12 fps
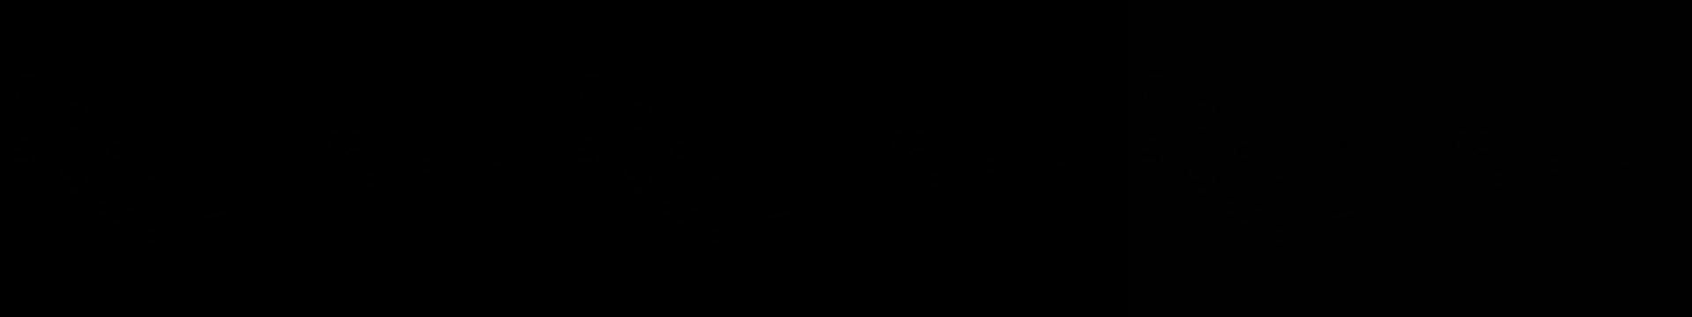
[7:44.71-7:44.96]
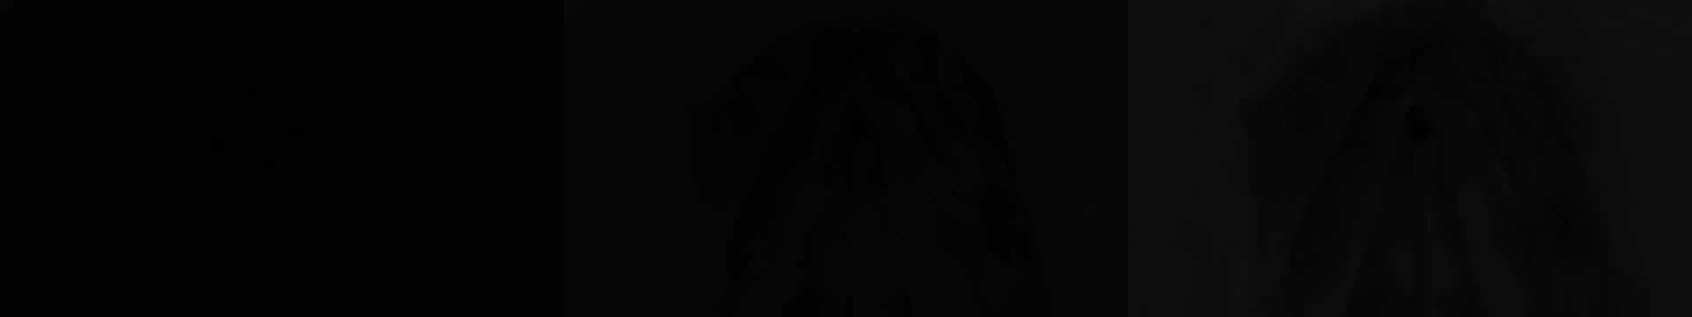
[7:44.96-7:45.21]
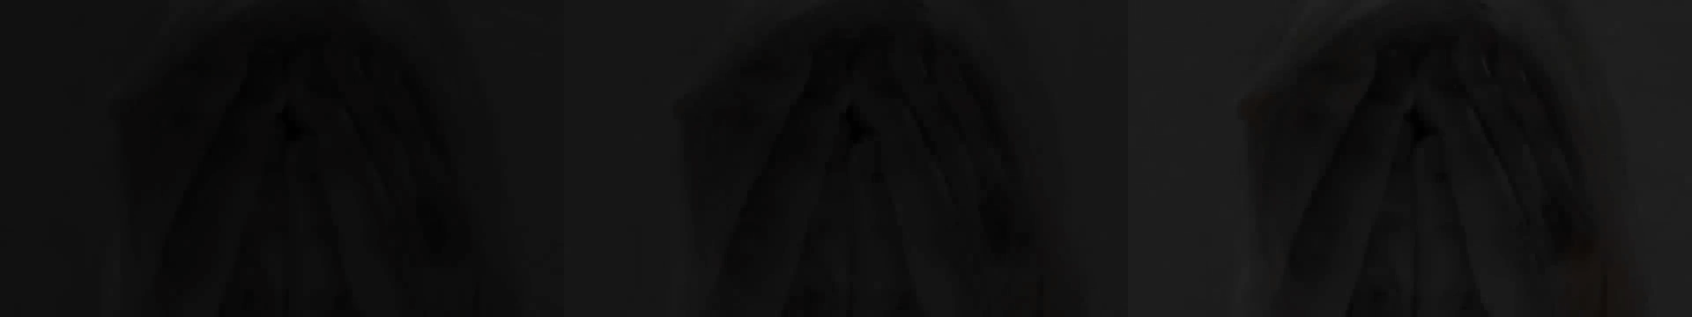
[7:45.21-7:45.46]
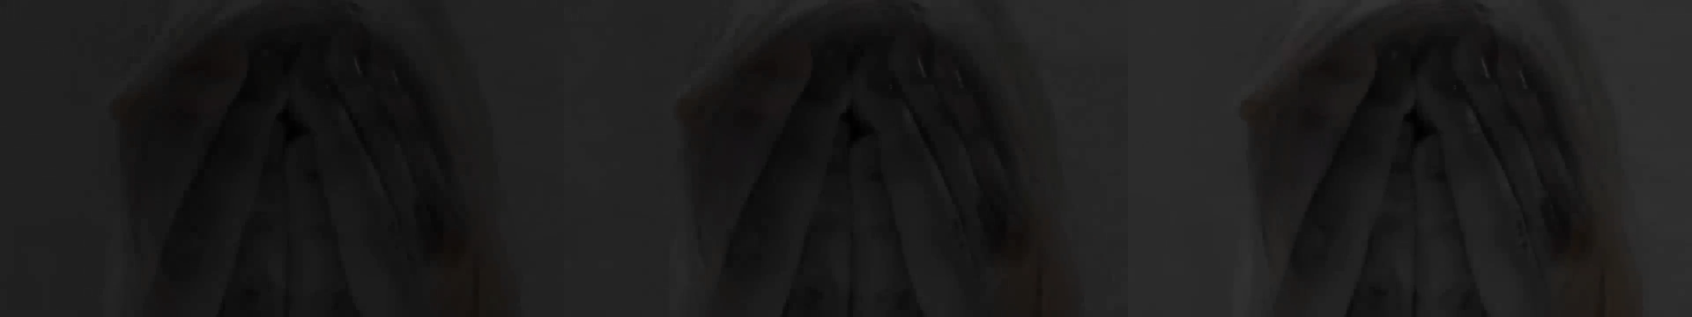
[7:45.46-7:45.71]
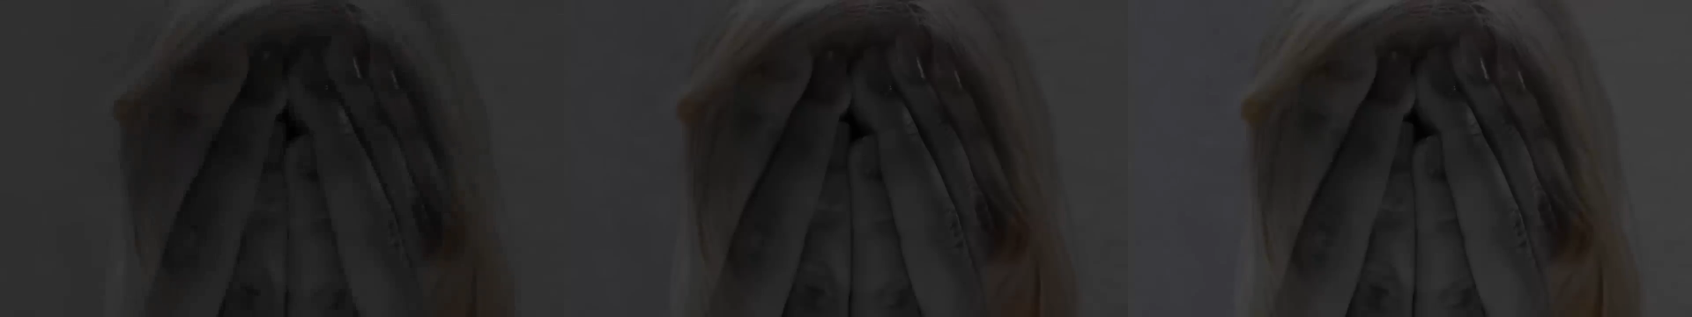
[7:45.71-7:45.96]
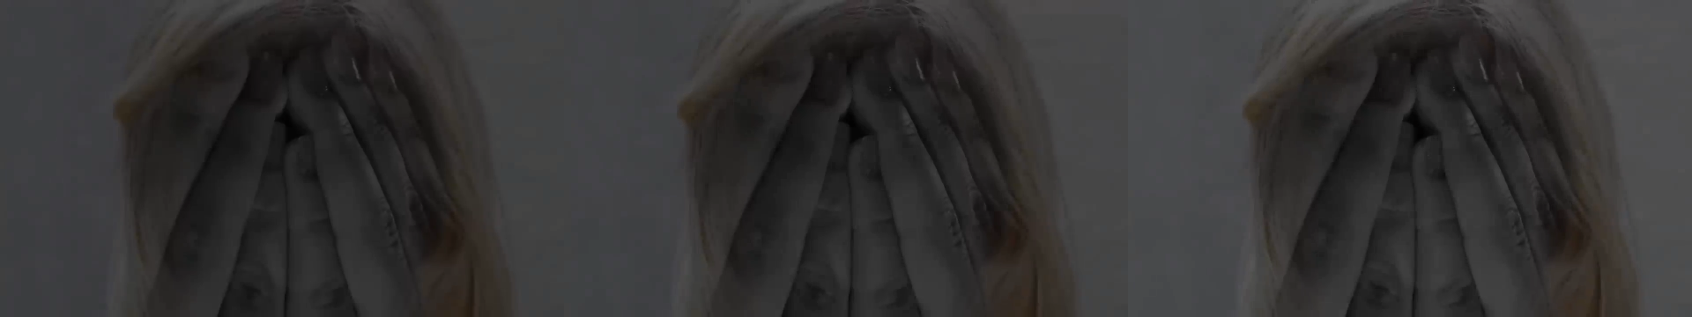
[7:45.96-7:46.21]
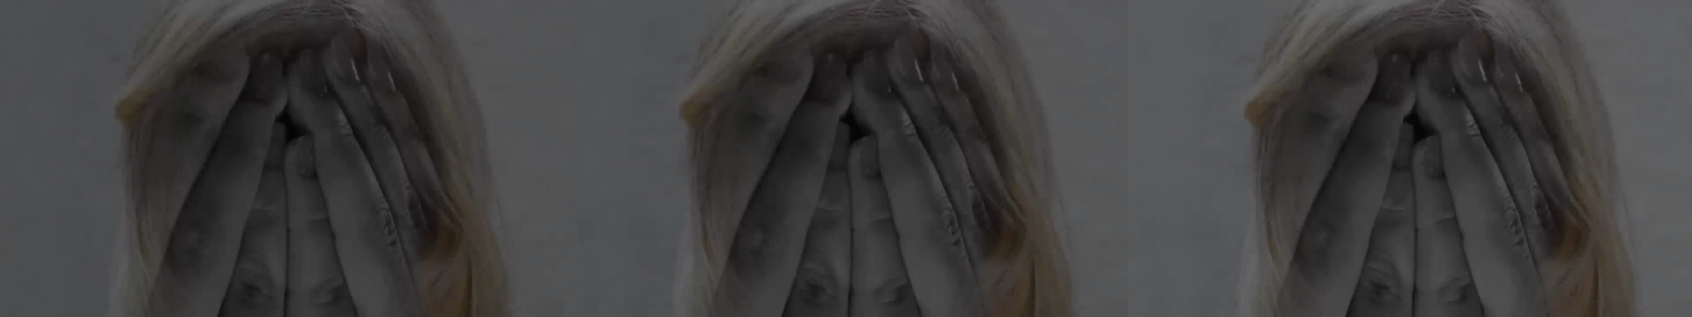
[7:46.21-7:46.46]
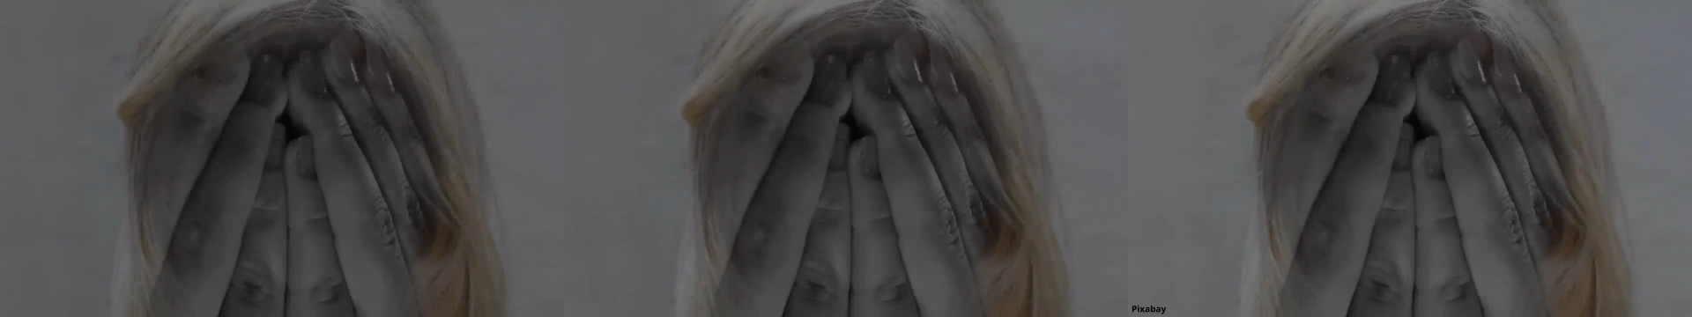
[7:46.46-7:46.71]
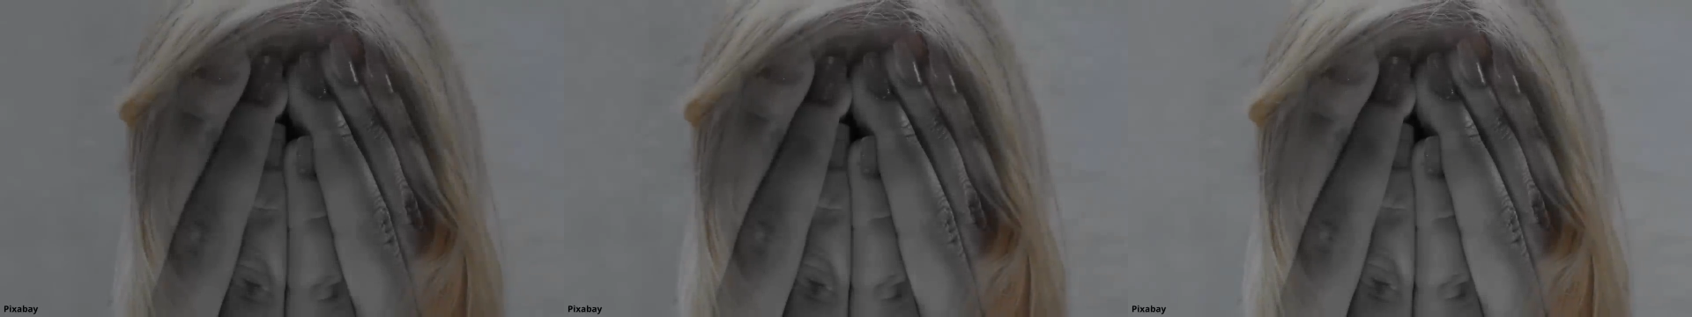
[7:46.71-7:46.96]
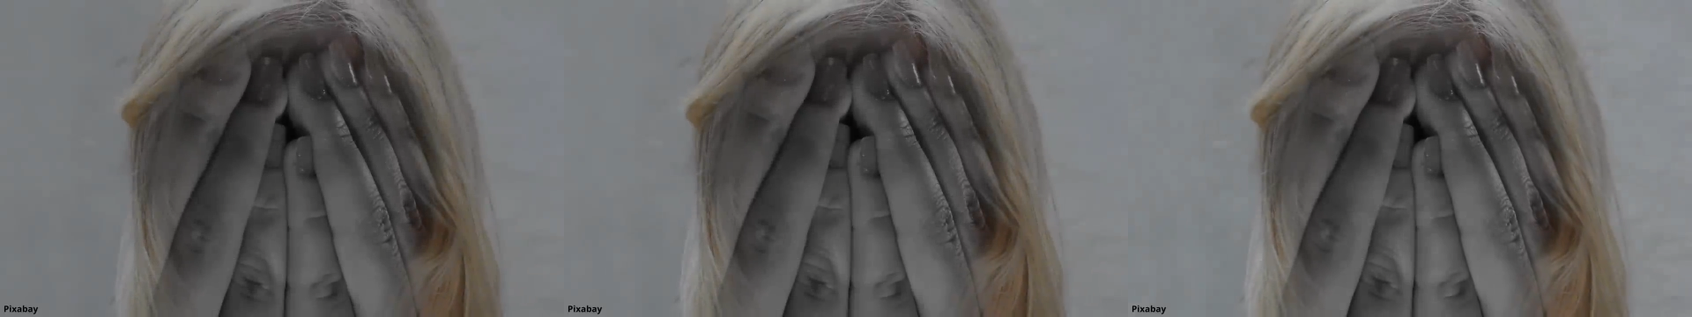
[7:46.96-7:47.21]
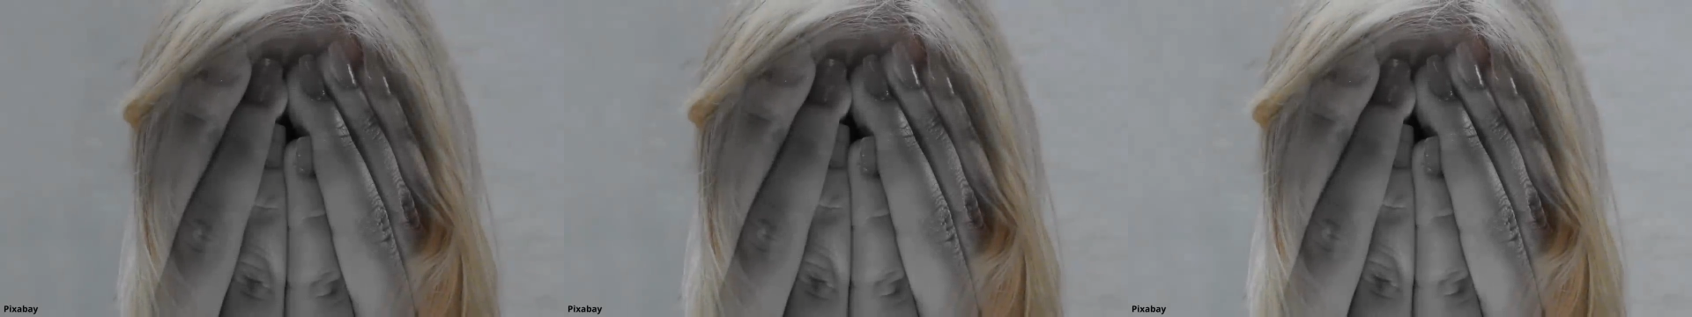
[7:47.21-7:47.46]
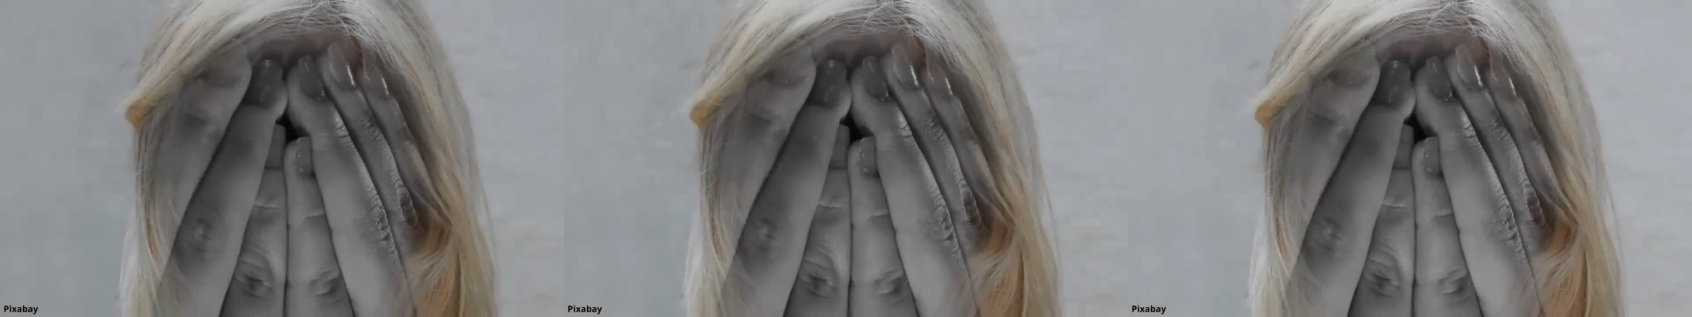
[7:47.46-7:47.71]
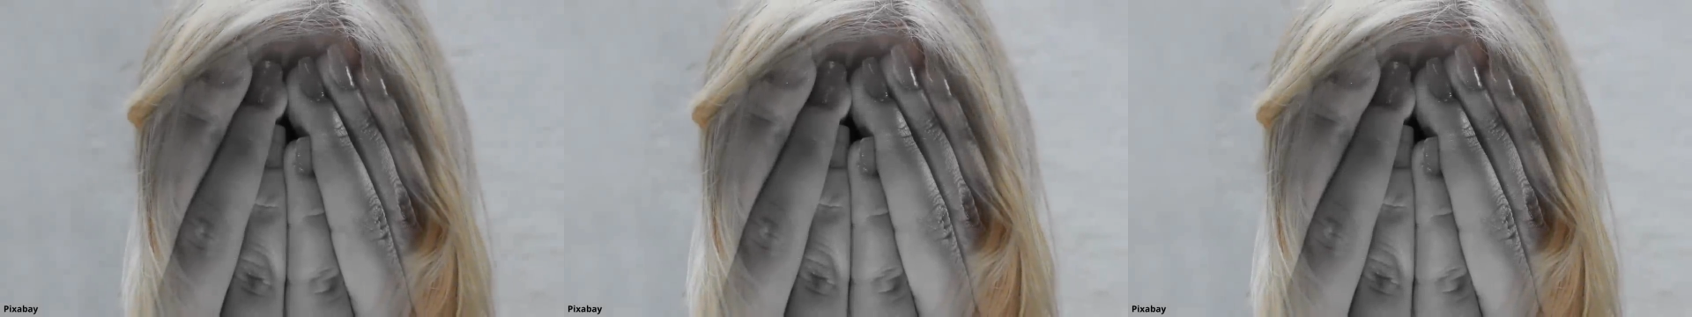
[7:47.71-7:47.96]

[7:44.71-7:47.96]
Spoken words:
(no speaker visible)